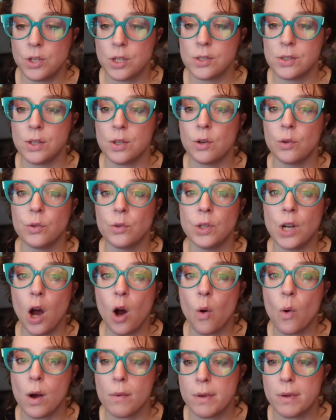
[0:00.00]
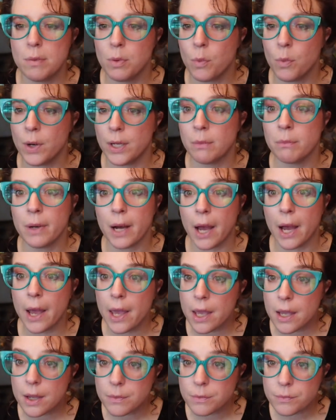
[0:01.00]
is you don't know what people want to
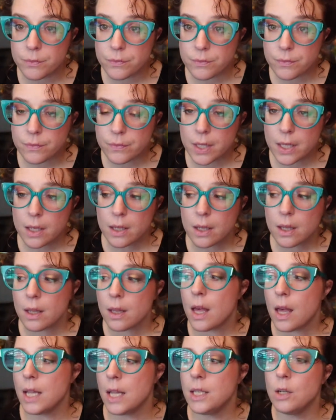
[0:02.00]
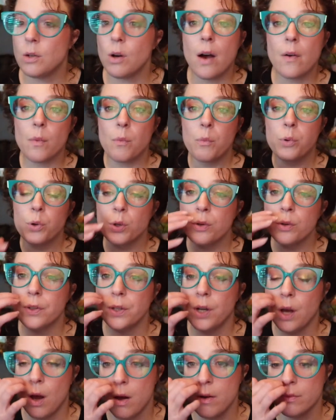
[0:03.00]
buy and you don't have a proven
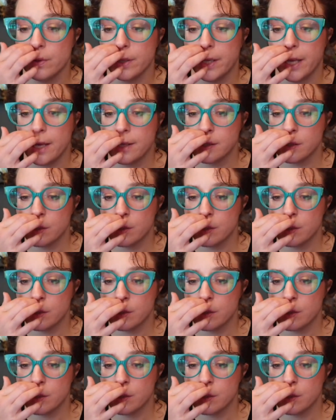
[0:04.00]
offer yet.